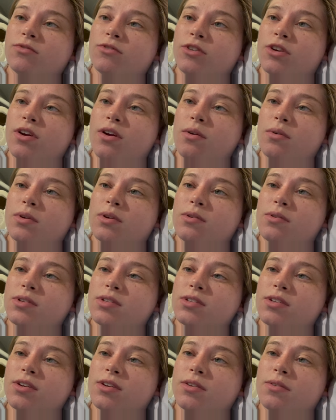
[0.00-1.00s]
forgot what I was
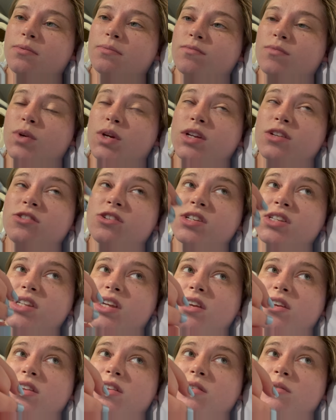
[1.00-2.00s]
saying. What did I just say
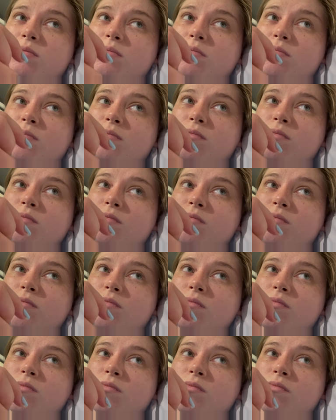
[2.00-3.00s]
to them?
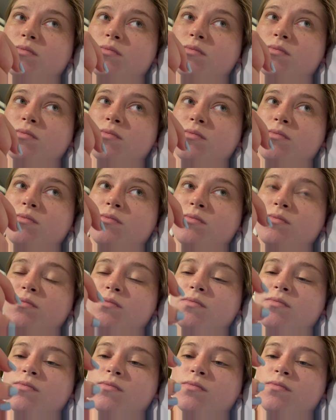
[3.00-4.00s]
Just showing them the
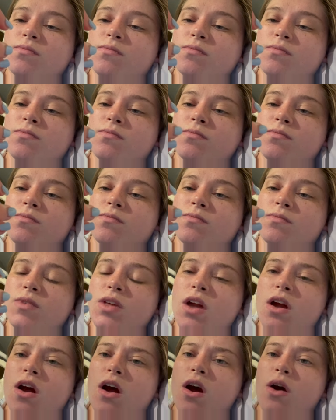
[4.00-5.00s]
peanut ball.
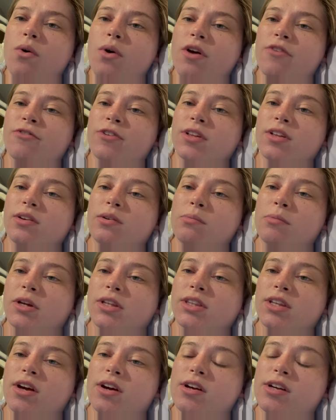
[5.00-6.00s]
Oh, I feel it on my
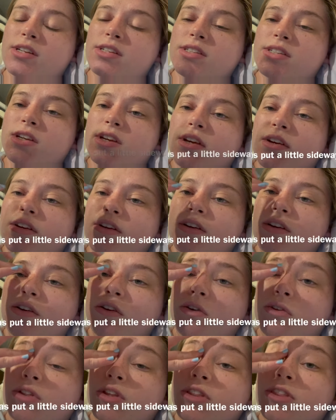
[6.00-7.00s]
thighs
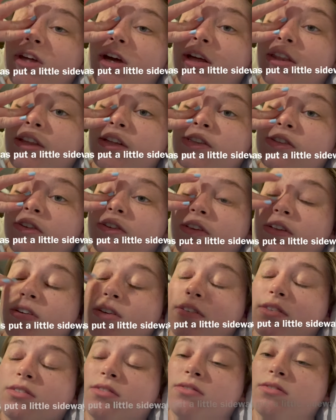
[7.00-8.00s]
or the thigh that's on
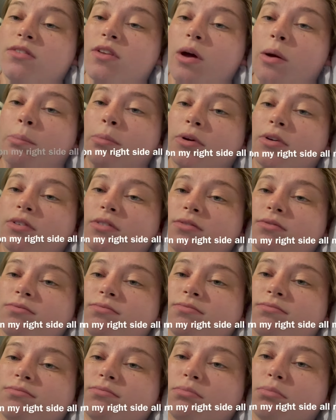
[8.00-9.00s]
the upper
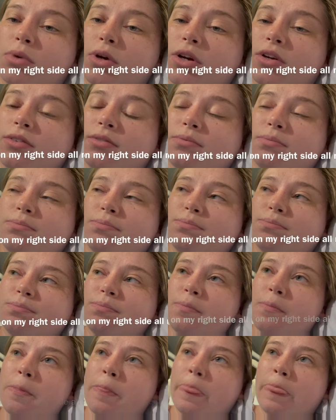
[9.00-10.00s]
part.
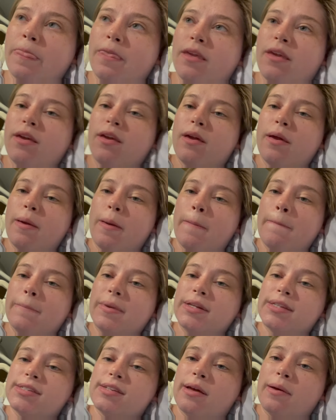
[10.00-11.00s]
But
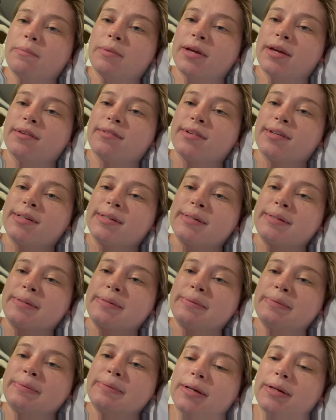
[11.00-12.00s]
it's not bad right
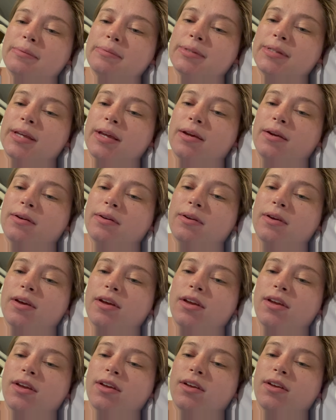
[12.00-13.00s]
now. I'm scared.
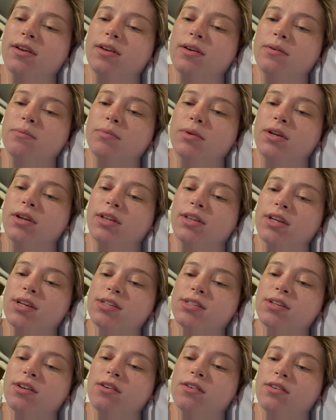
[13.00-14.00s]
But not that
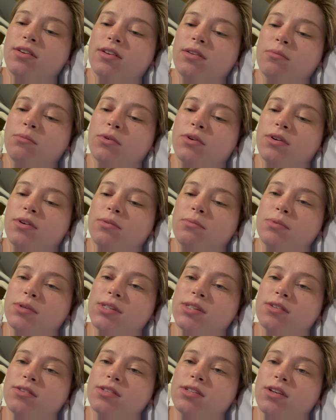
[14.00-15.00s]
scared anymore, but
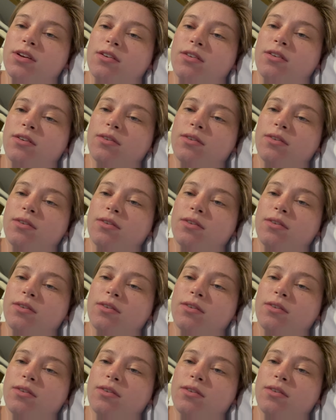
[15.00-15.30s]
still scared.